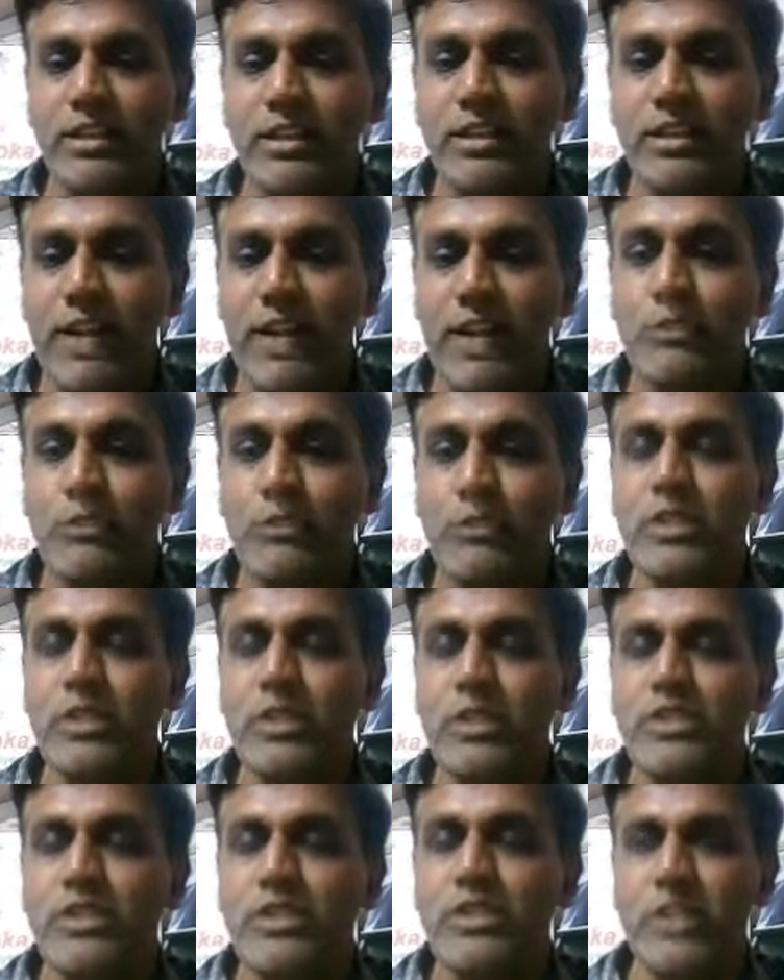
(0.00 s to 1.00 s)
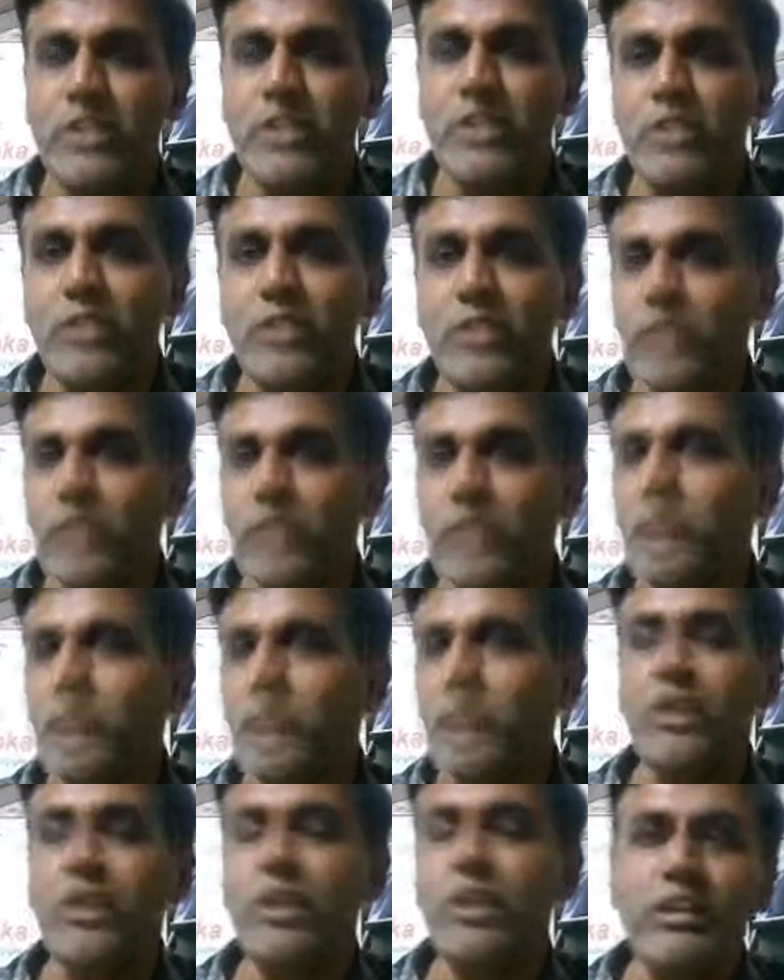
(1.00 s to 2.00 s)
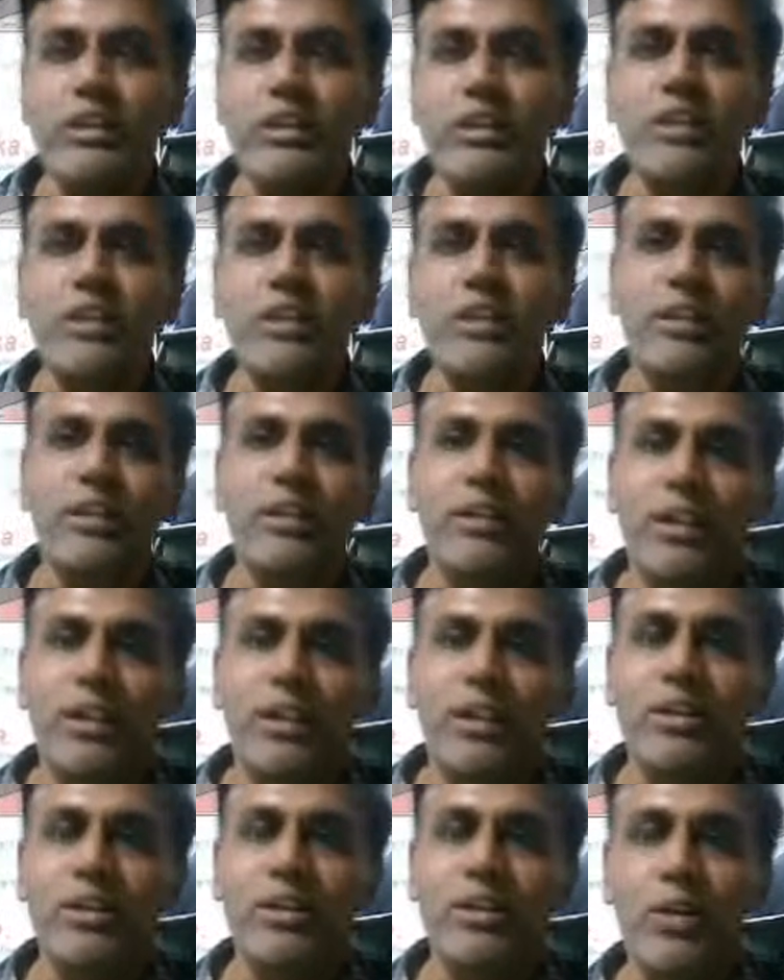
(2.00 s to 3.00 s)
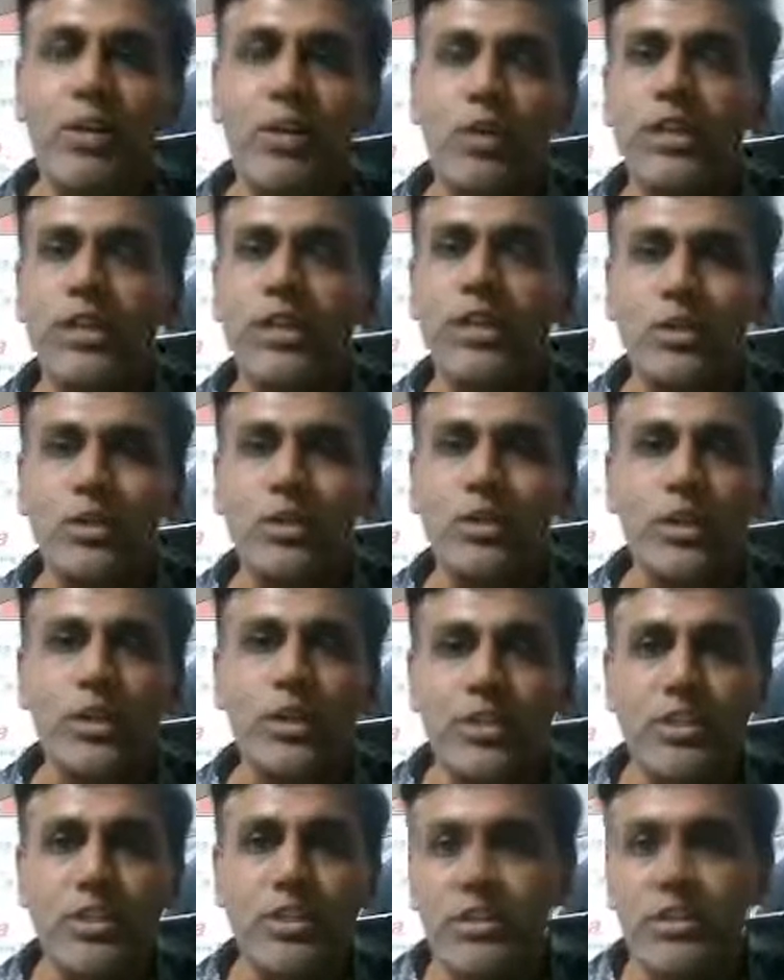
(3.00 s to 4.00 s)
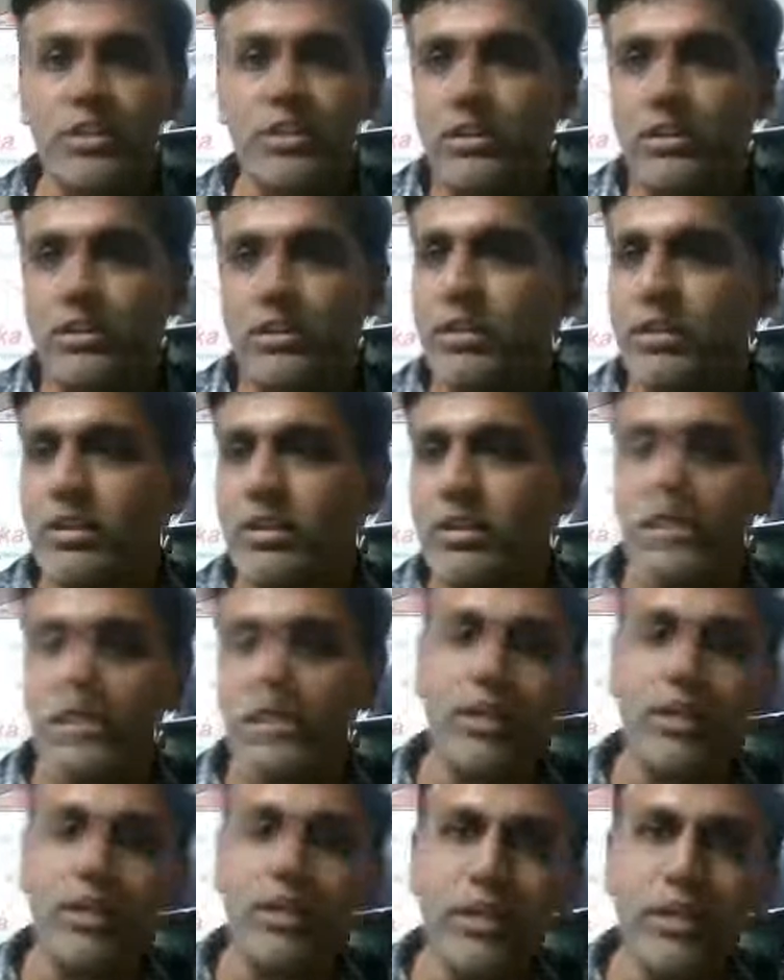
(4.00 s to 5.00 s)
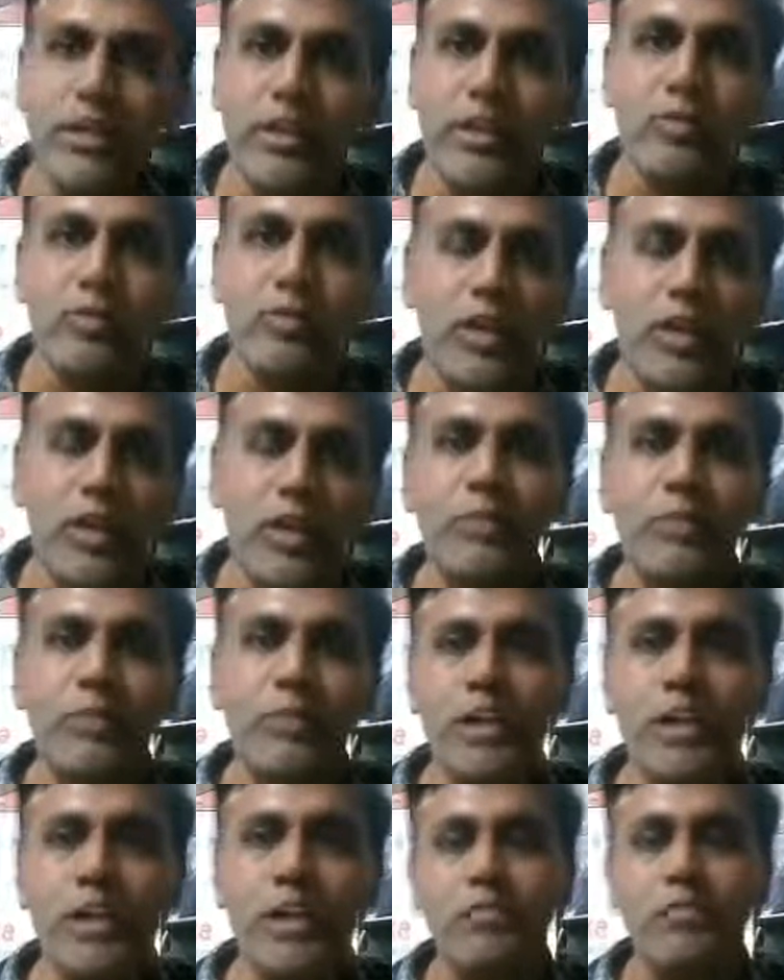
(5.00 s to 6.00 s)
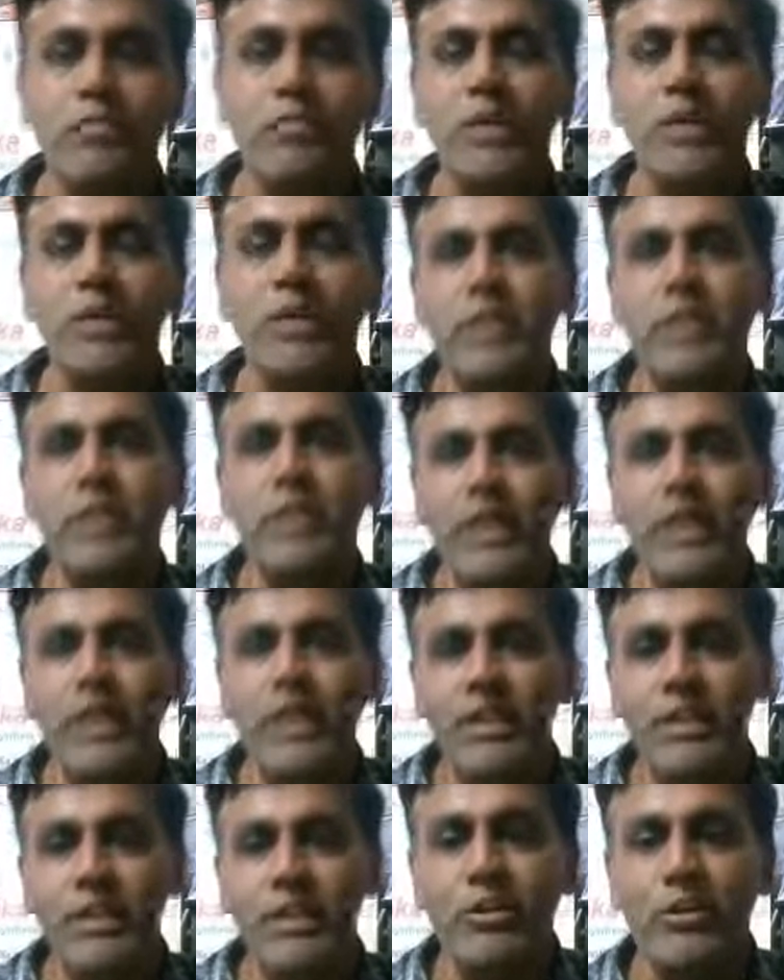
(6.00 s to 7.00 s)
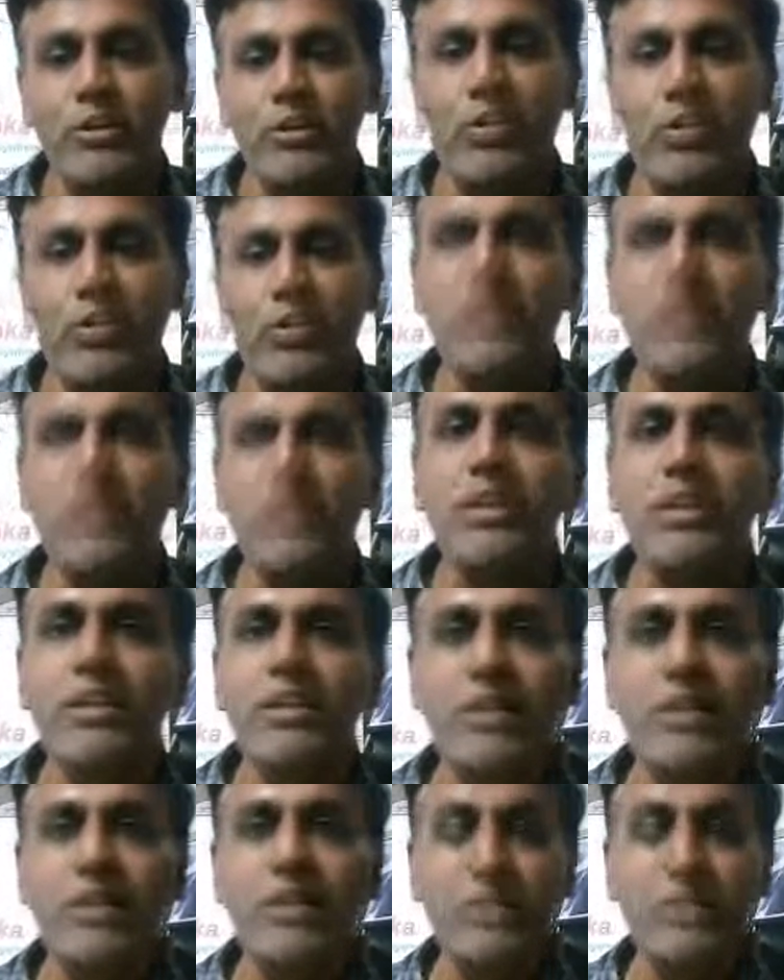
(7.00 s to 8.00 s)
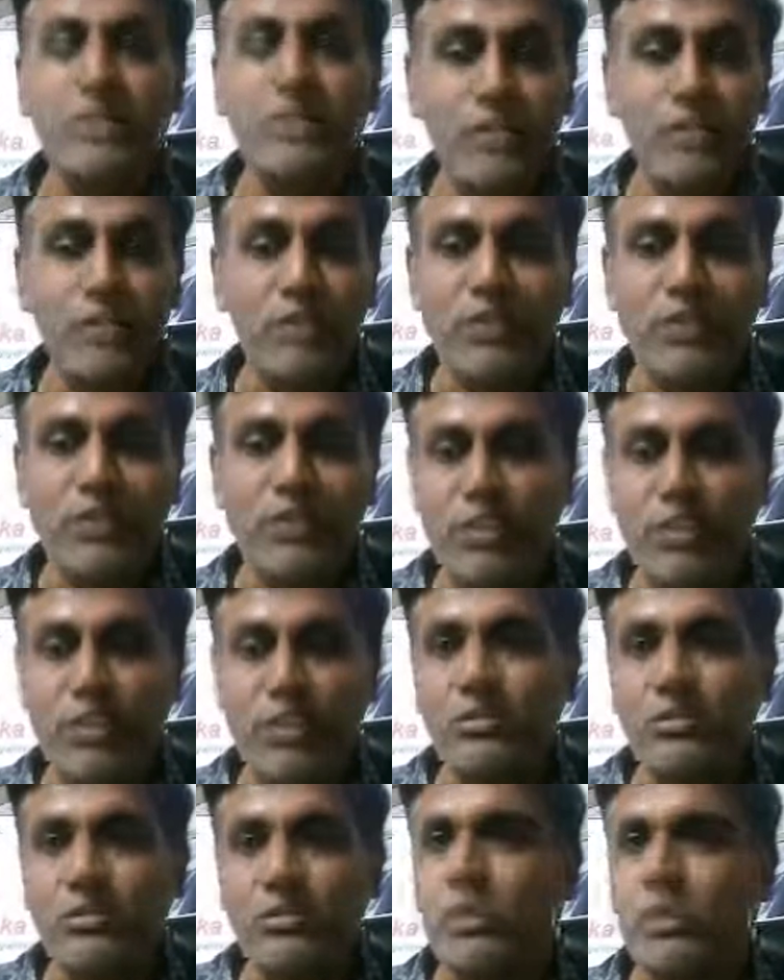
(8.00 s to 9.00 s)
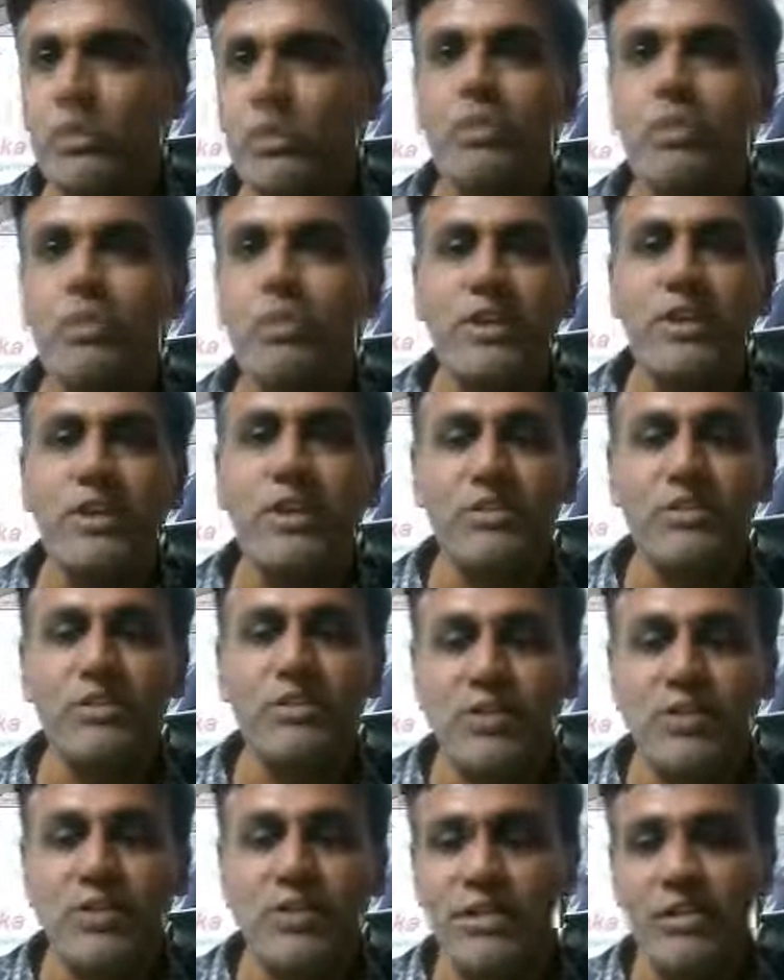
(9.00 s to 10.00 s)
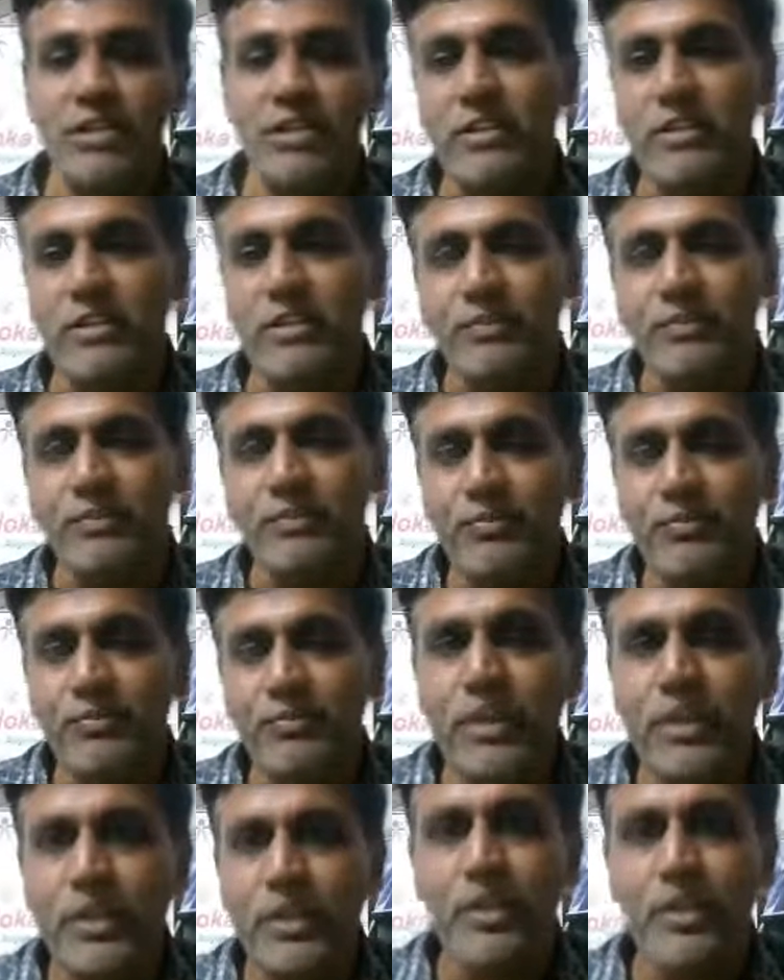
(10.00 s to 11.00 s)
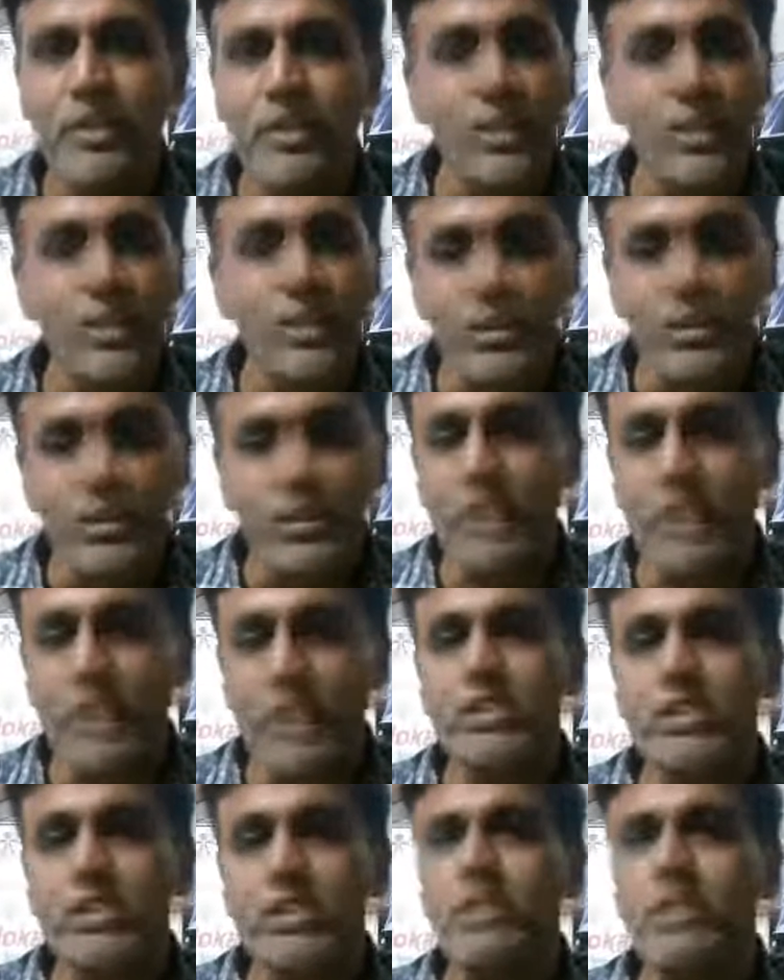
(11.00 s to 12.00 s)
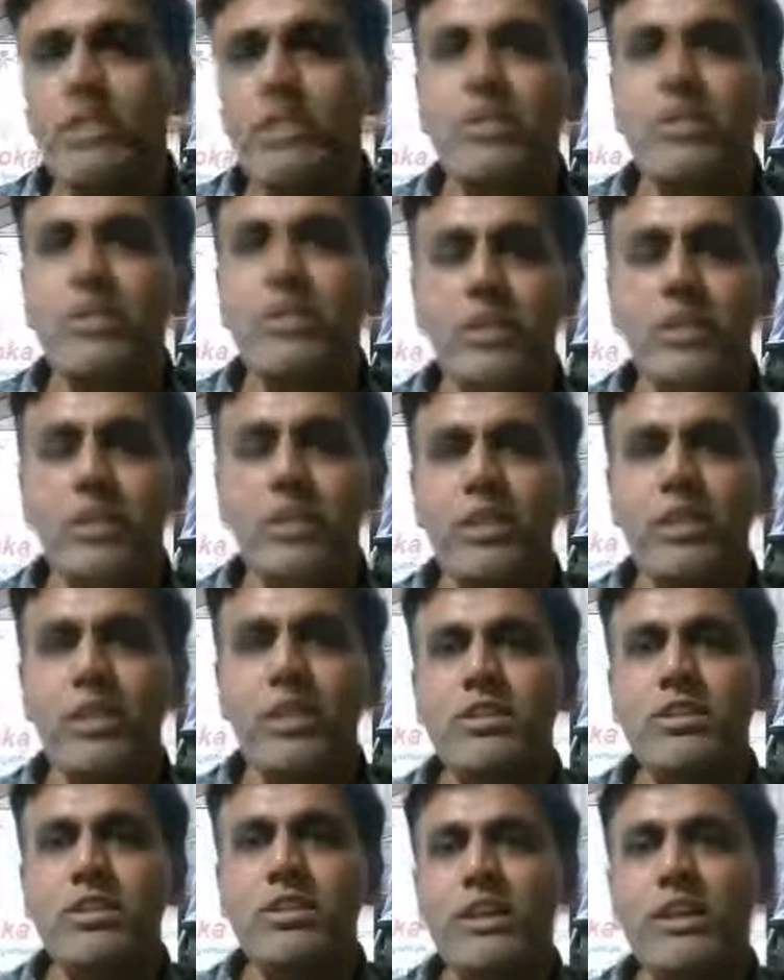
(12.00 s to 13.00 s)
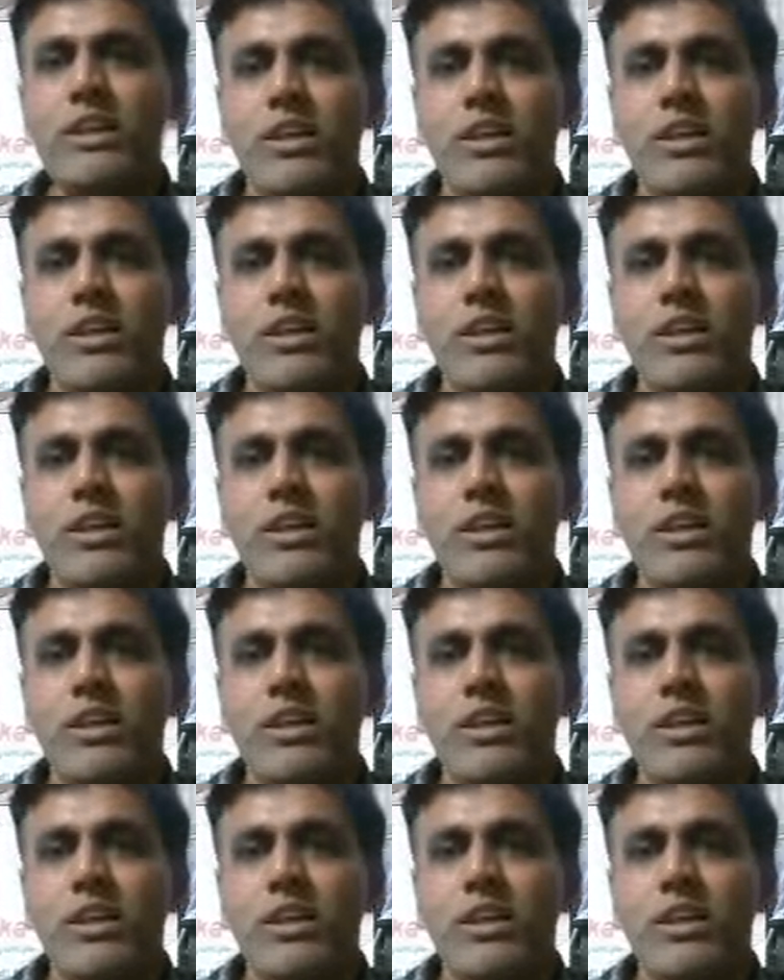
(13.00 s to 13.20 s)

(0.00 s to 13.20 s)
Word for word: have you in this journey of enabling really the quality education dream come real, become a reality for our well-deserving children from the rural parts of this country. So in the next 10 minutes,